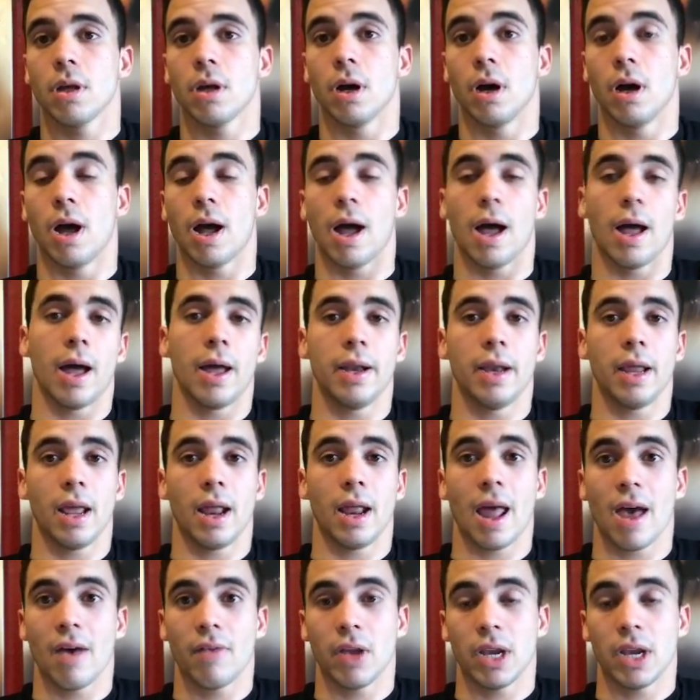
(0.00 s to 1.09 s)
I didn't
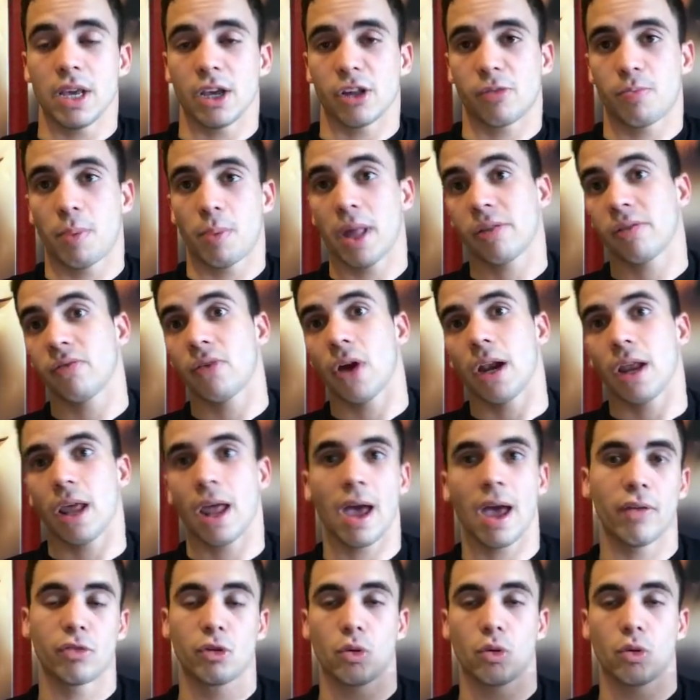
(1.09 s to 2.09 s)
have any expensive. I didn't have